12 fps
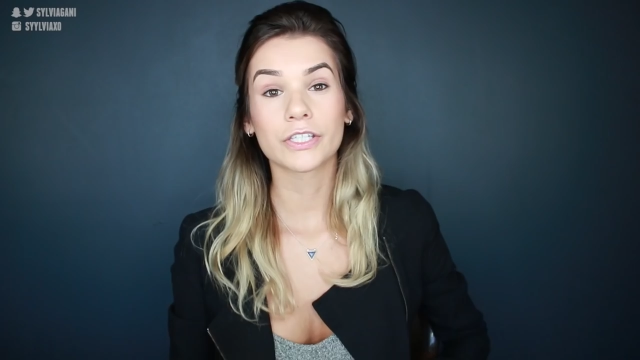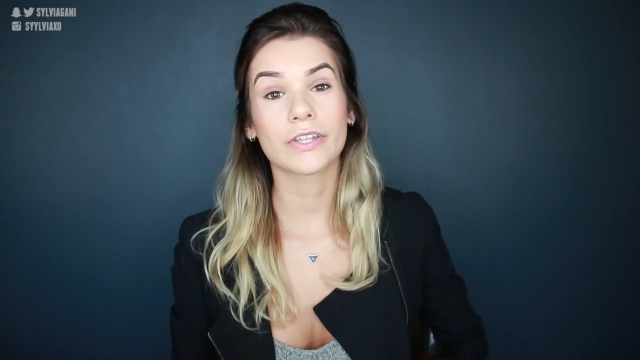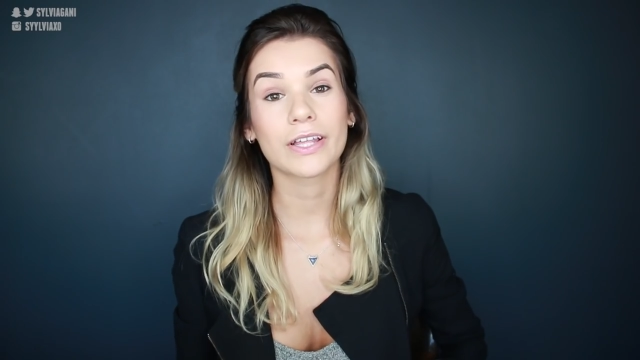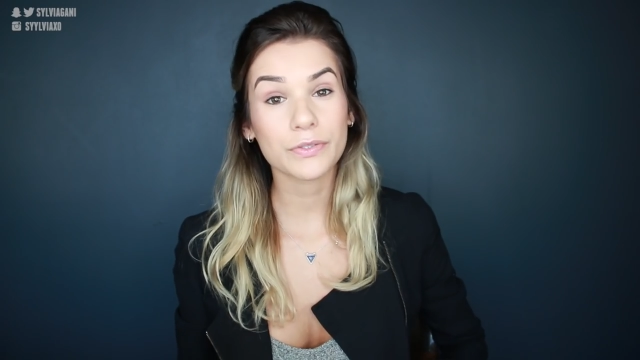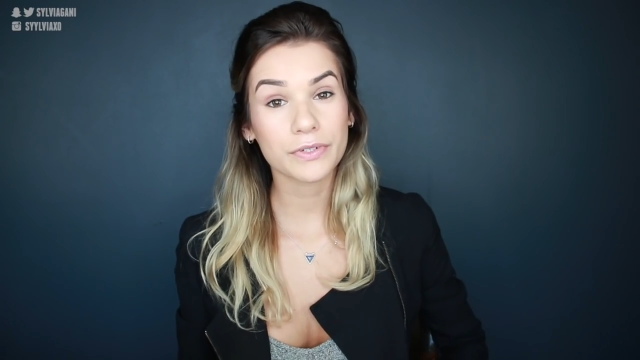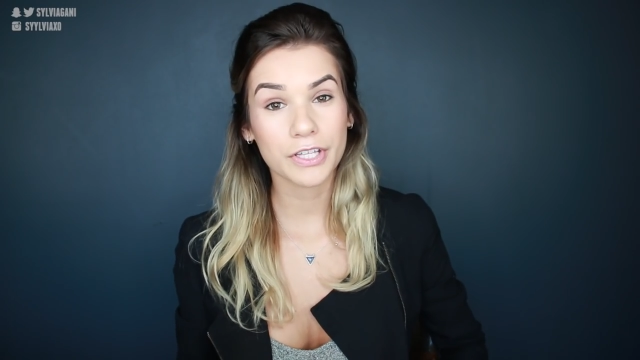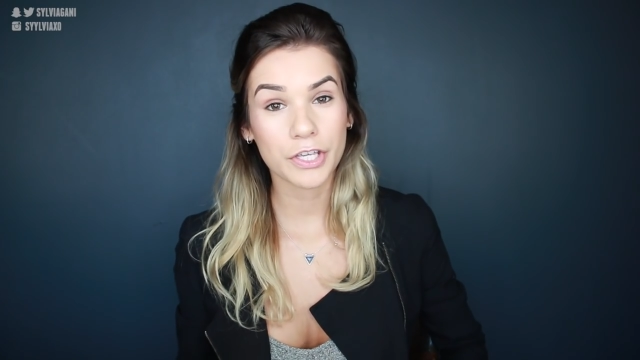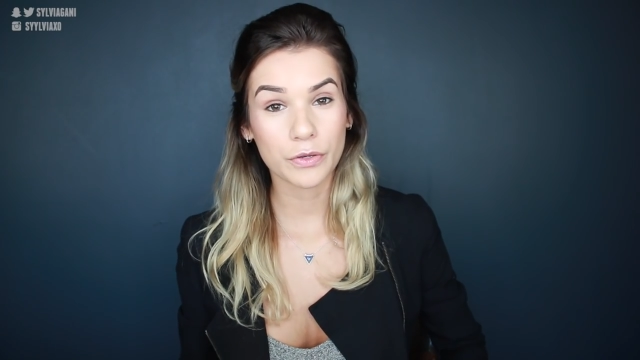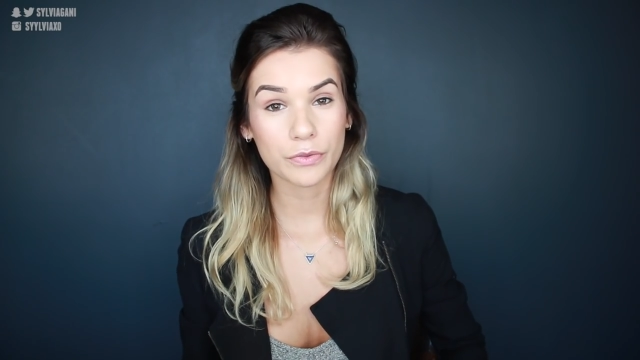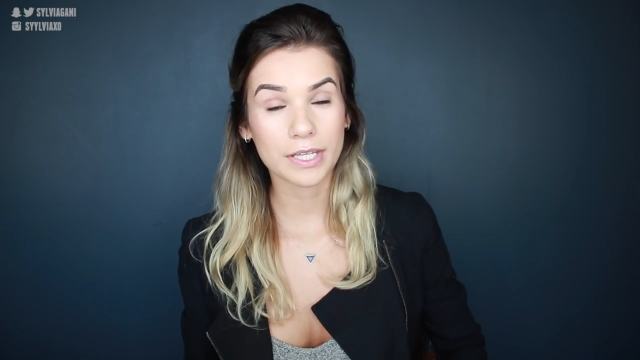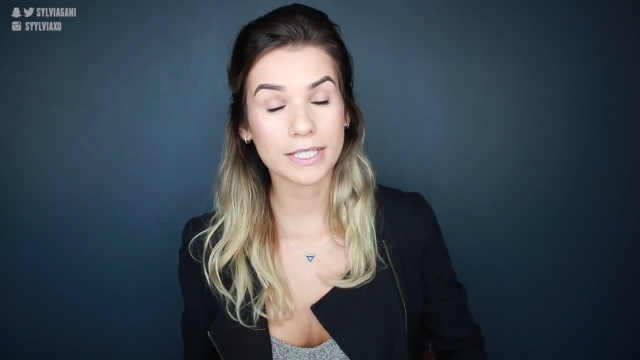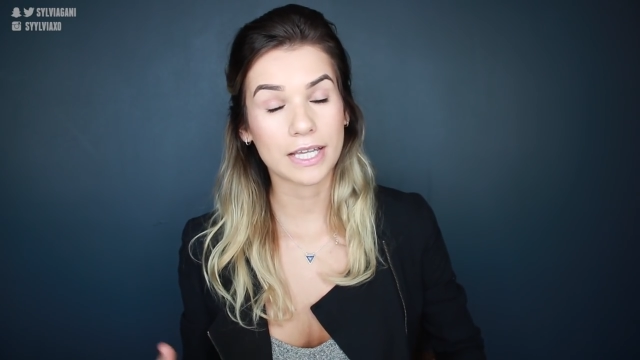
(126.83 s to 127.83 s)
So that's really
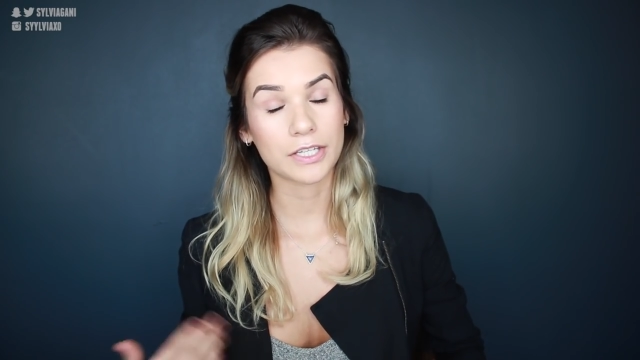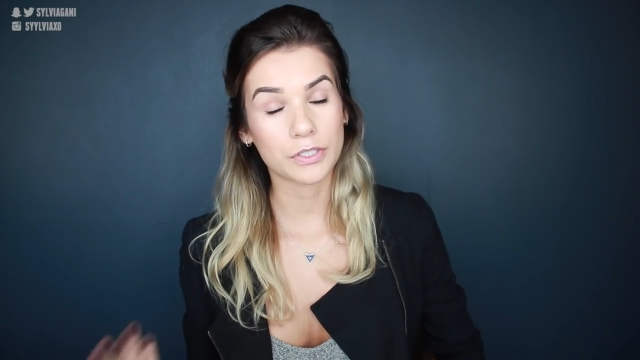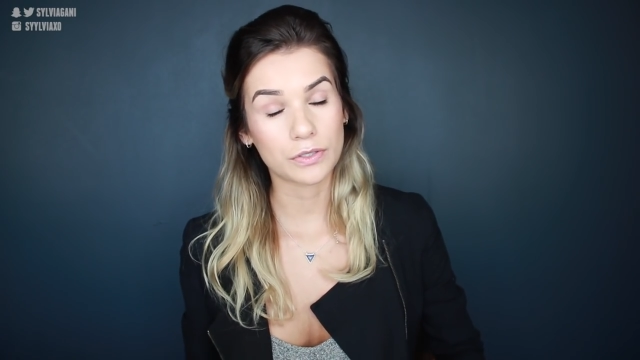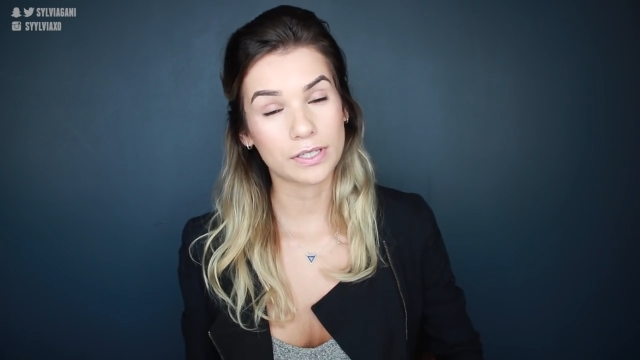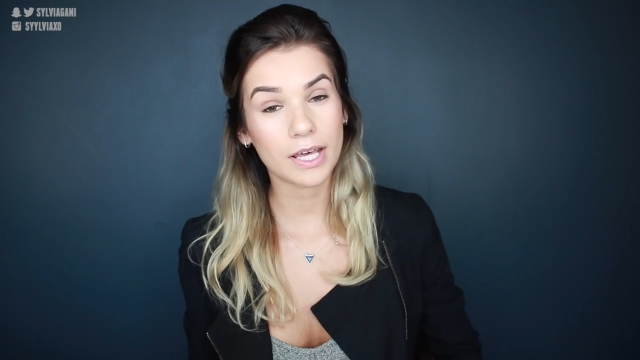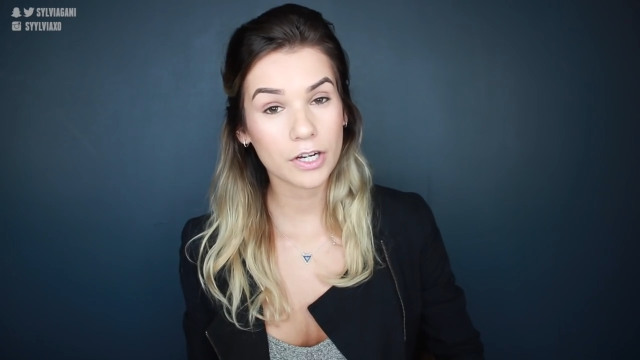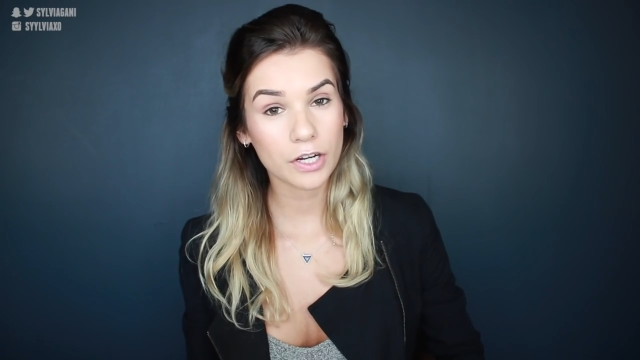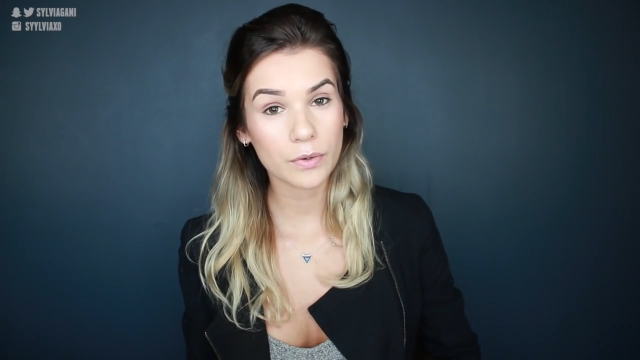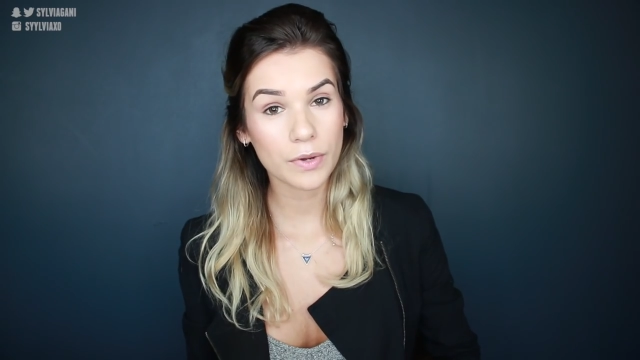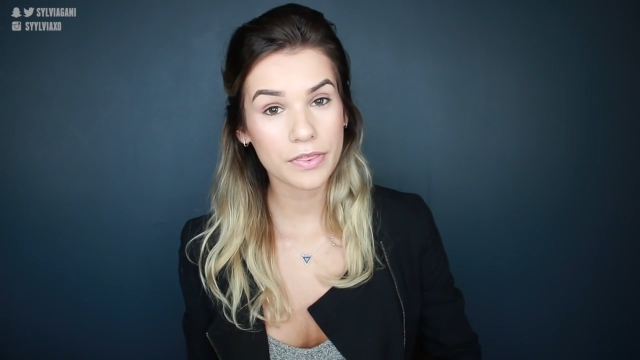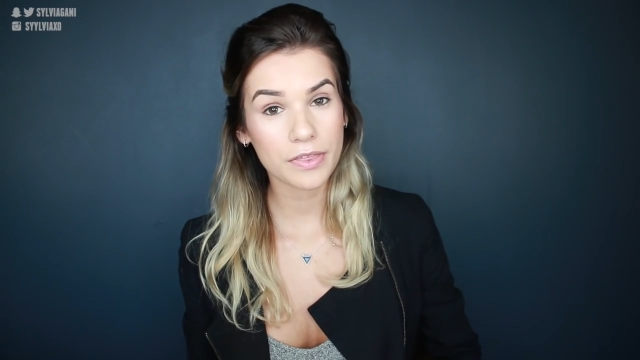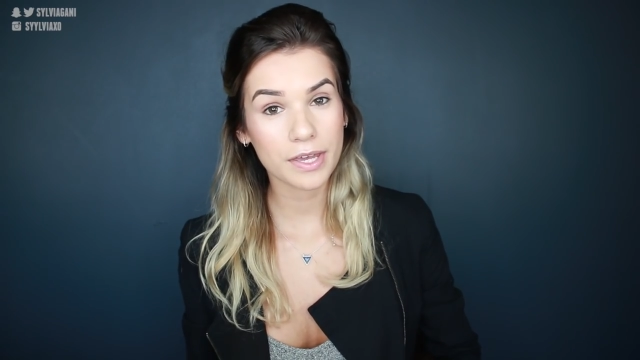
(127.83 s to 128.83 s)
cute. They sent you a letter
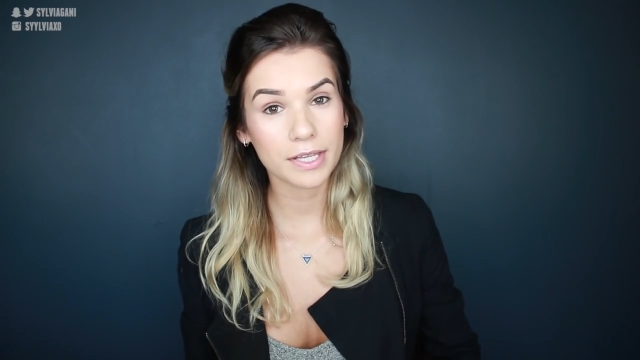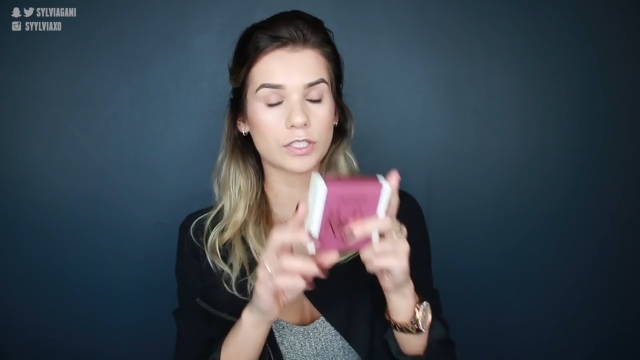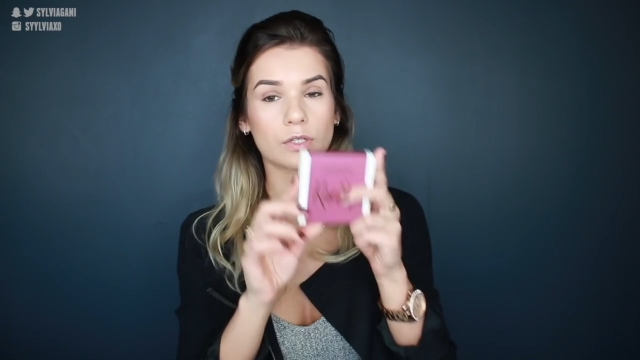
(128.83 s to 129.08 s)
with it.